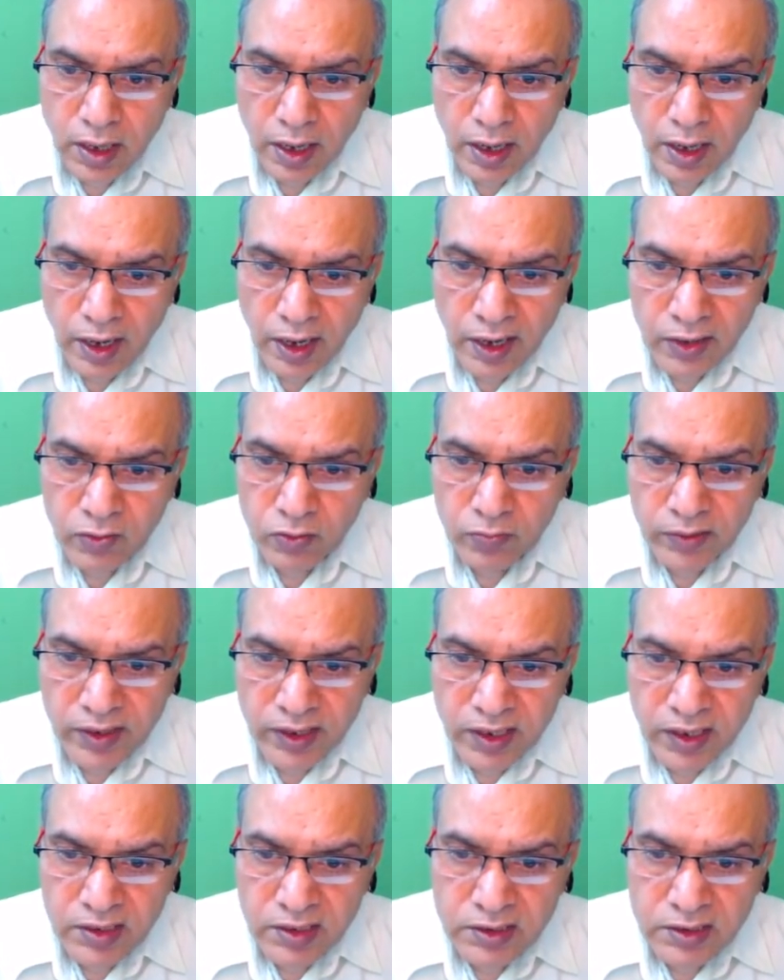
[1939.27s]
n
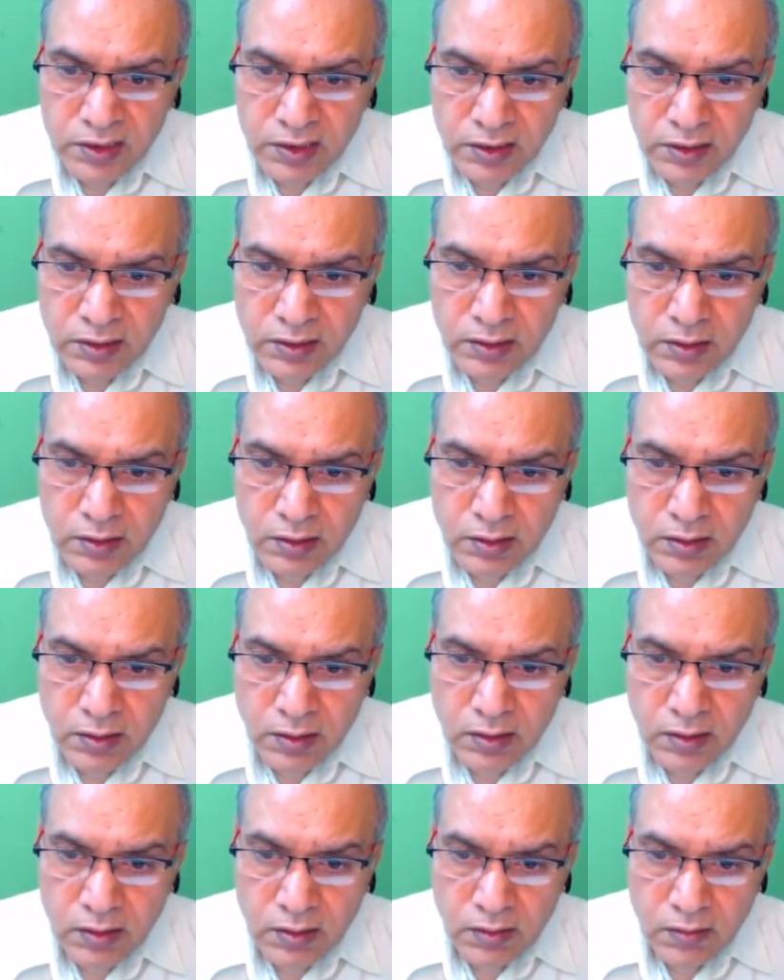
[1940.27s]
omega t
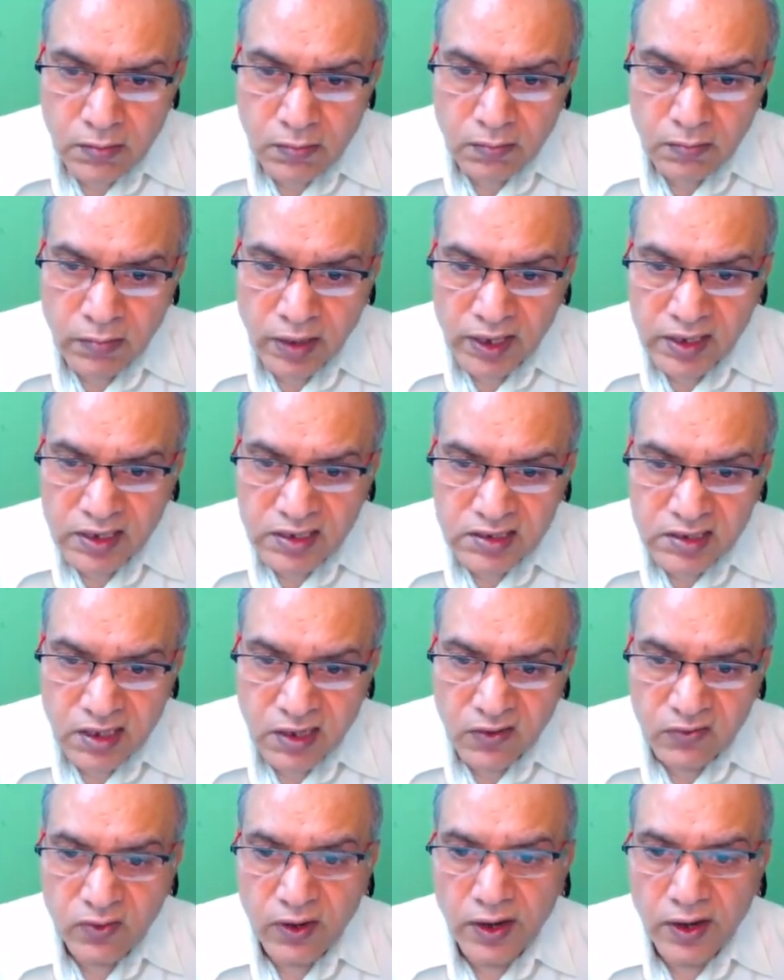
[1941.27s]
minus alpha.